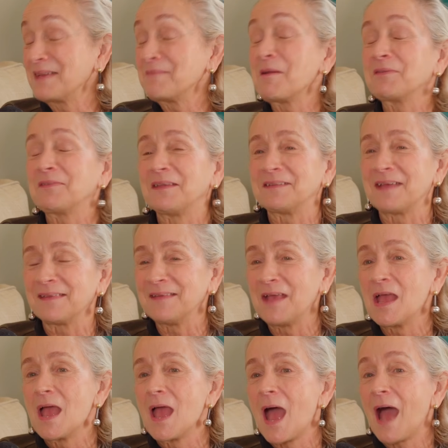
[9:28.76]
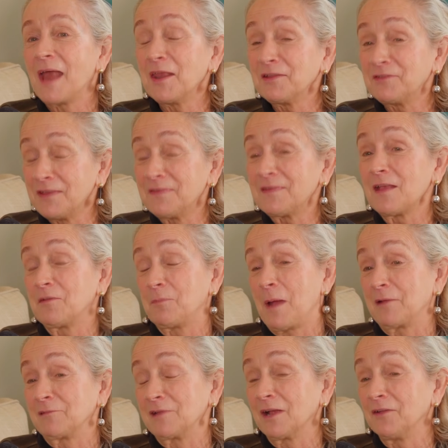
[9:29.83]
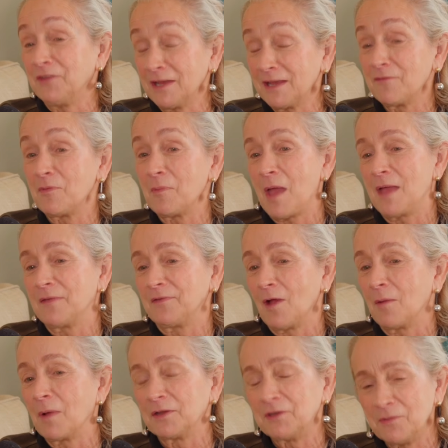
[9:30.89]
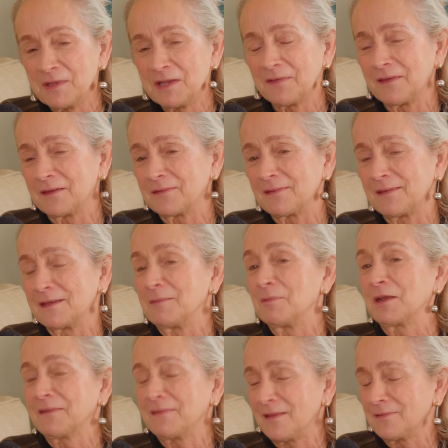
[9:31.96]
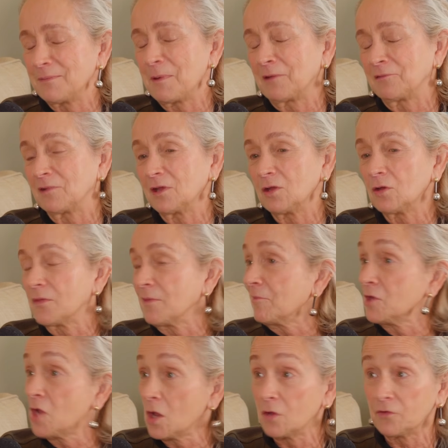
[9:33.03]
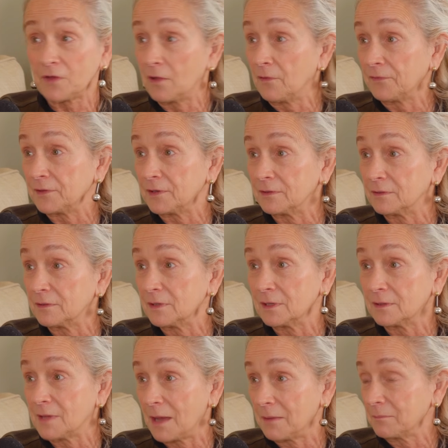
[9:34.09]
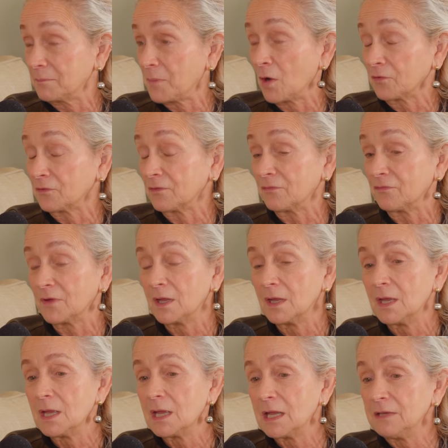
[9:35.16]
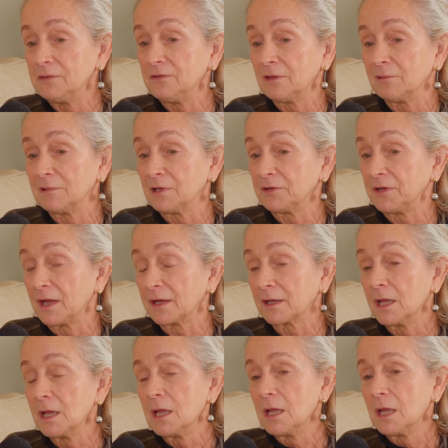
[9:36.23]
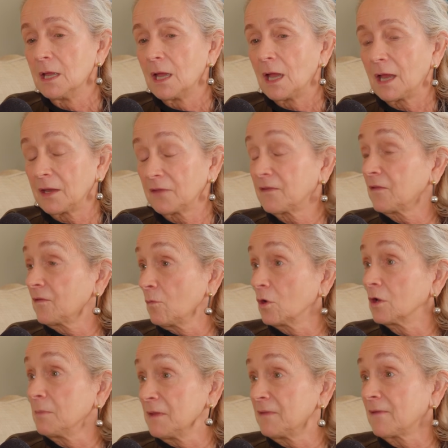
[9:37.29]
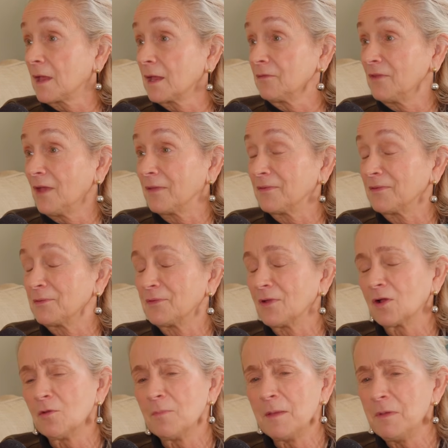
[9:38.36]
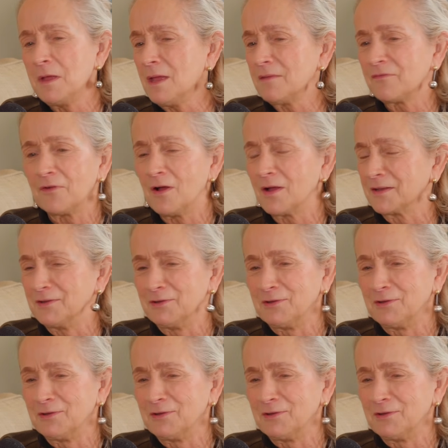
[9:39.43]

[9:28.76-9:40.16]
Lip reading: They both said yes. And I did say to Patrick, I did give them a heads up. I don't think I said it to Cindy, but I said to Patrick, there are no hotels in that part of India, in Ladakh. And I said, so we're going to be staying in tents. He was like, oh, baby, fine,